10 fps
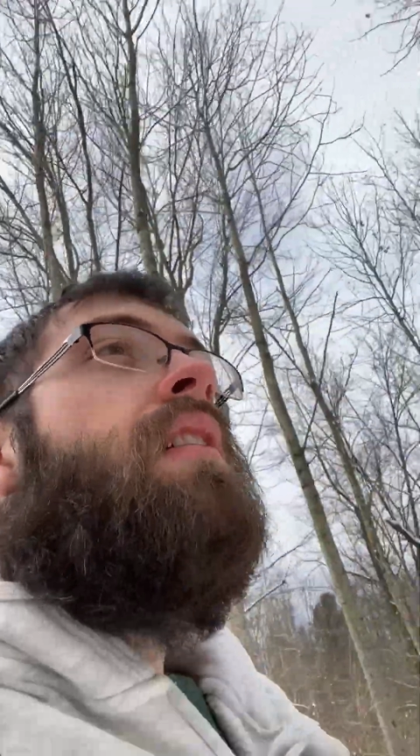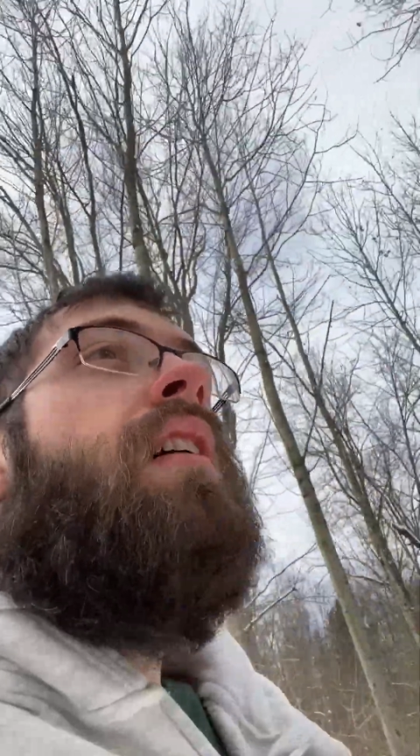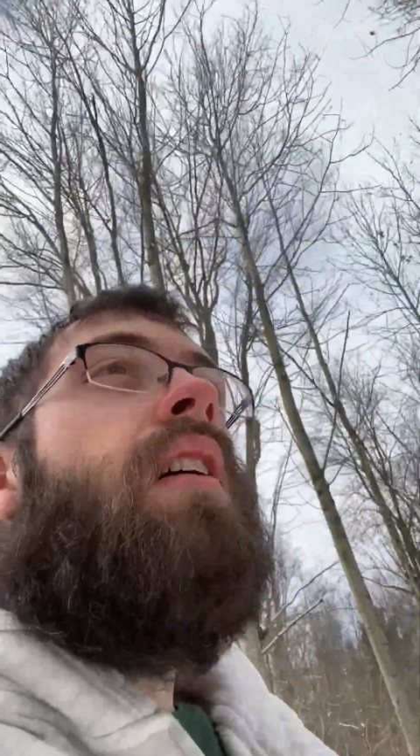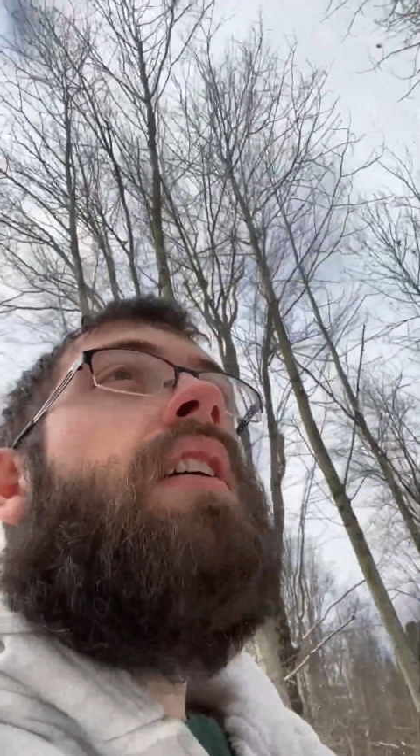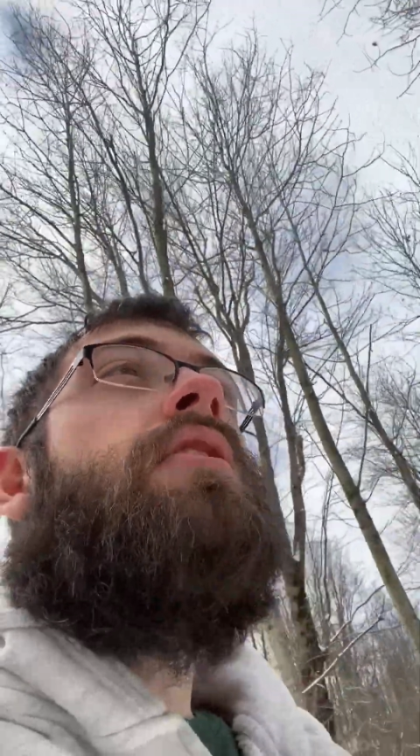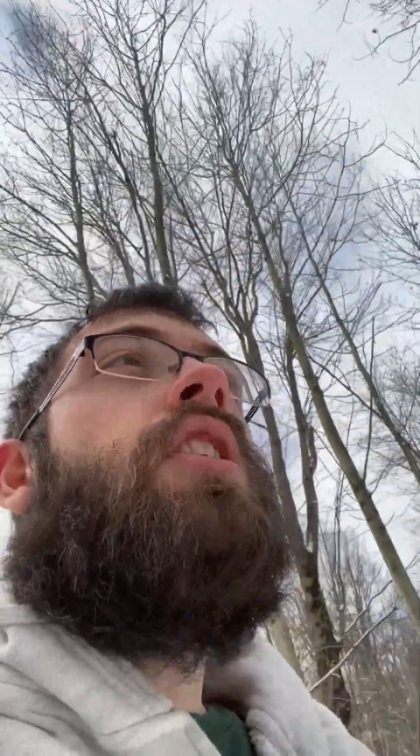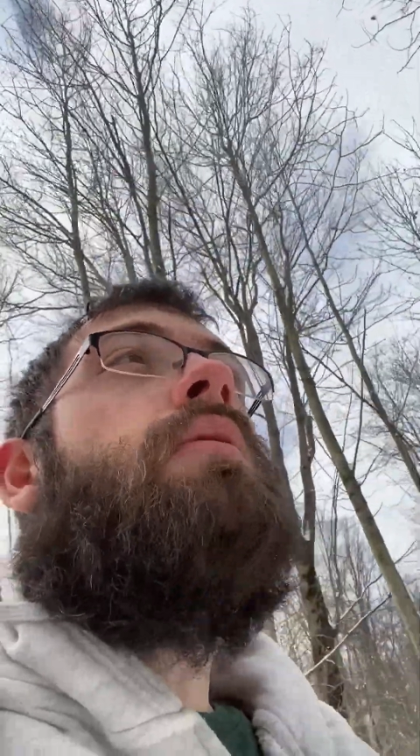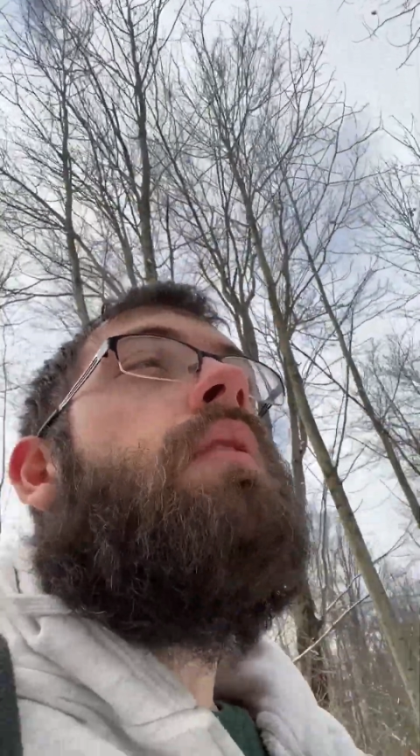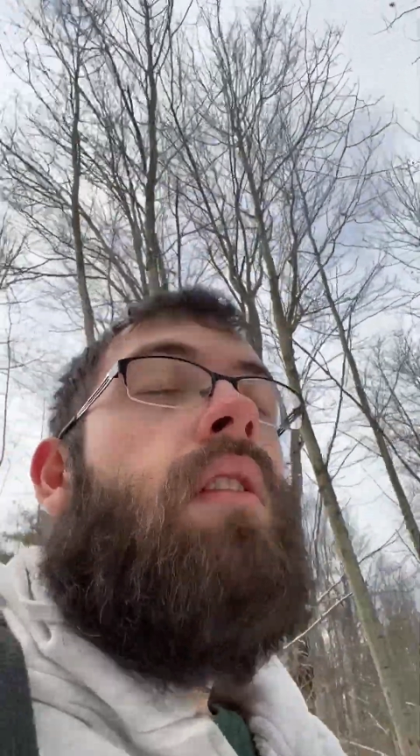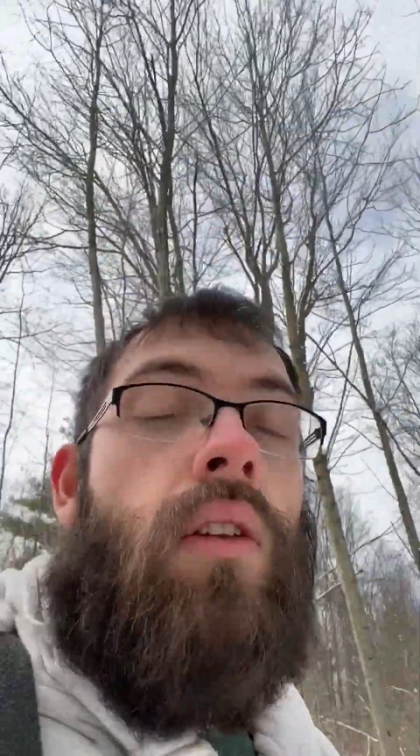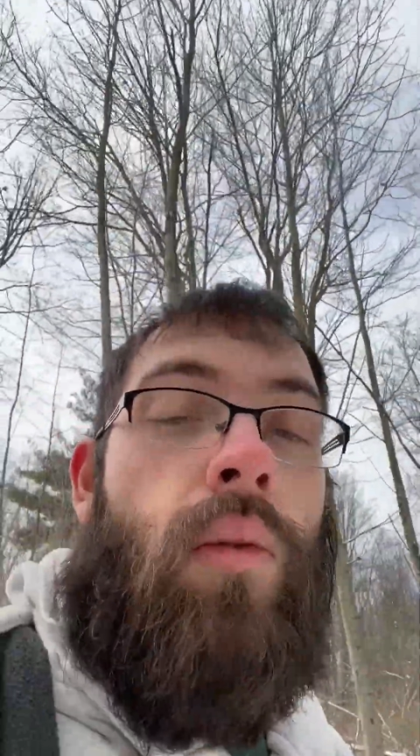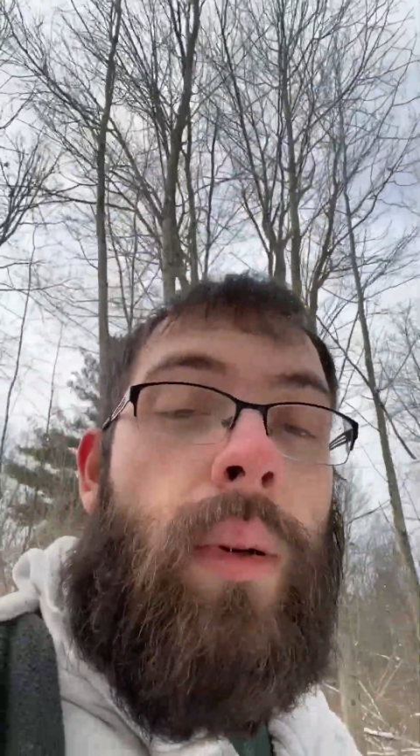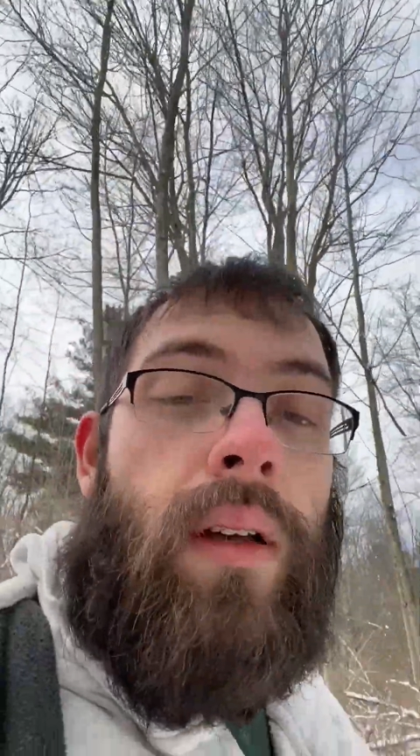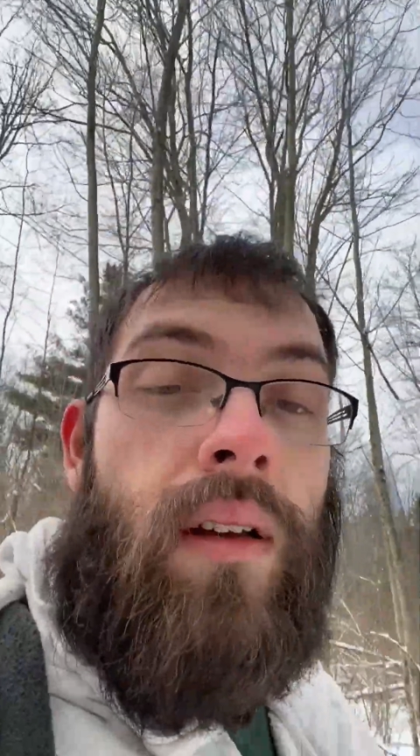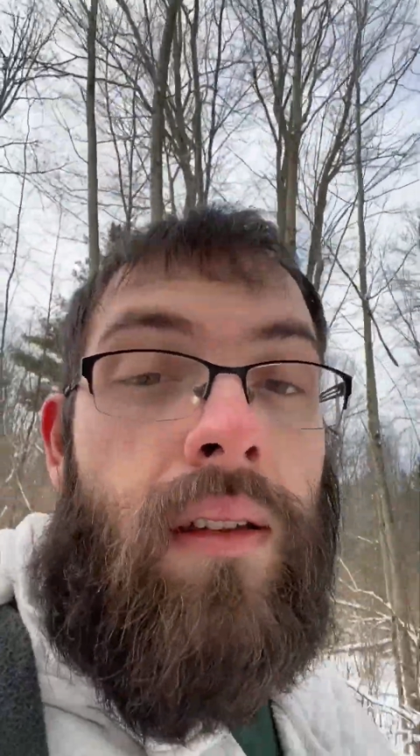a keychain with a loop
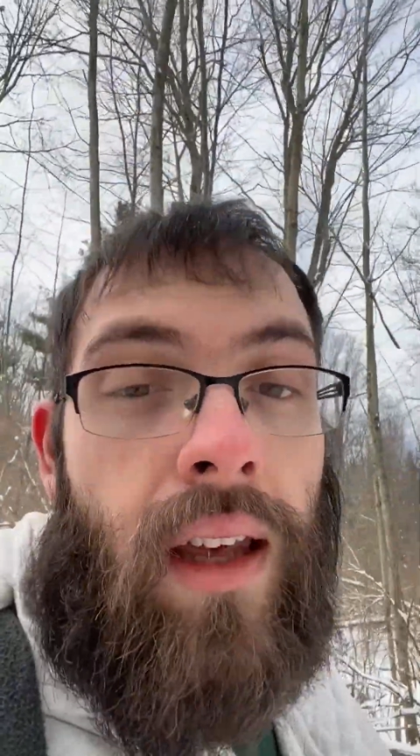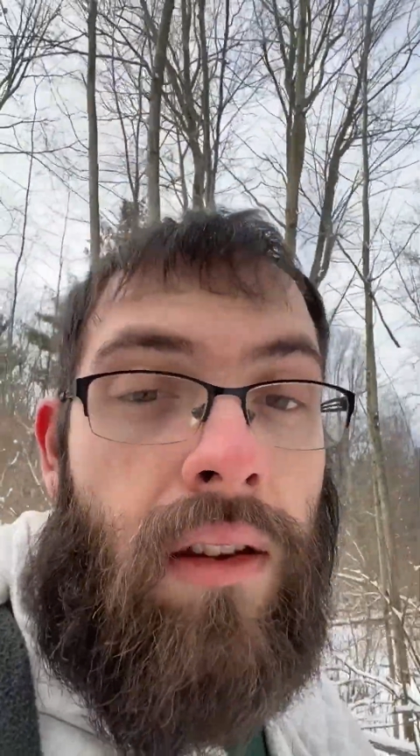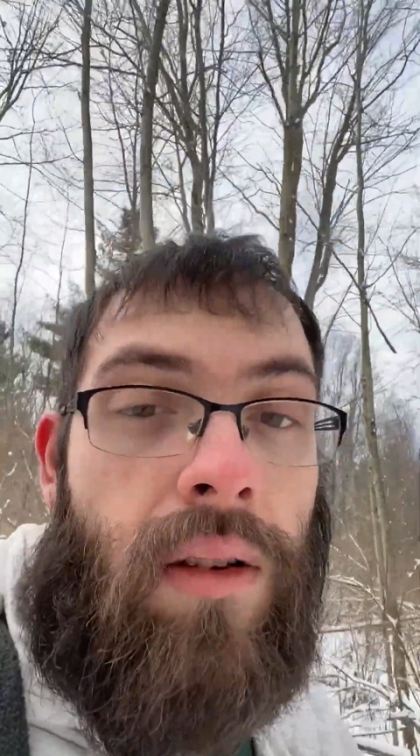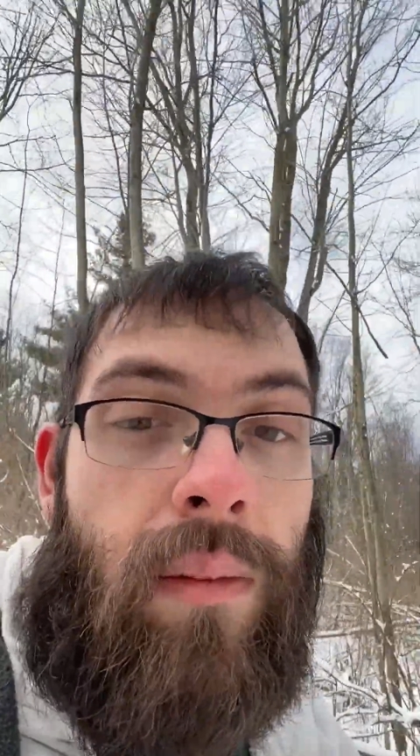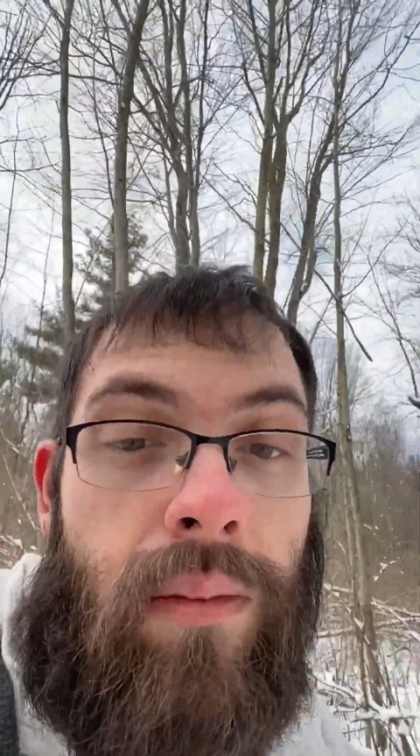that you can